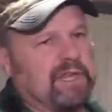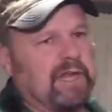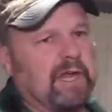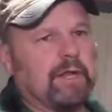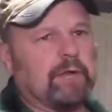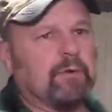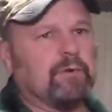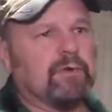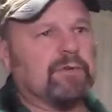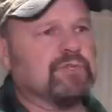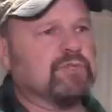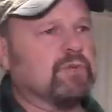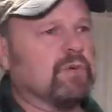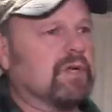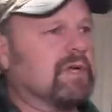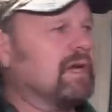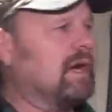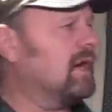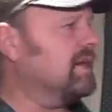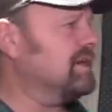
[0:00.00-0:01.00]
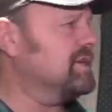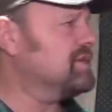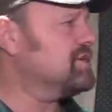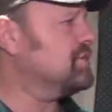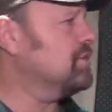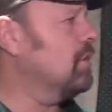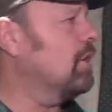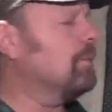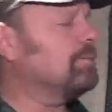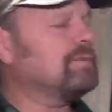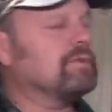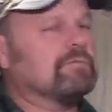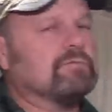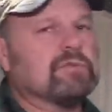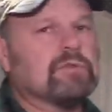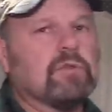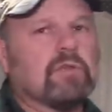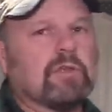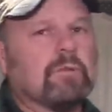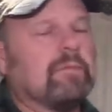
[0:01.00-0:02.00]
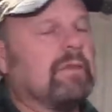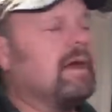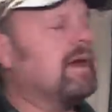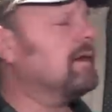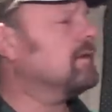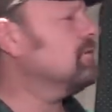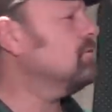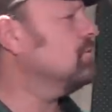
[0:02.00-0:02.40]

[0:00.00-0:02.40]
got out into a cut, he stopped and was looking back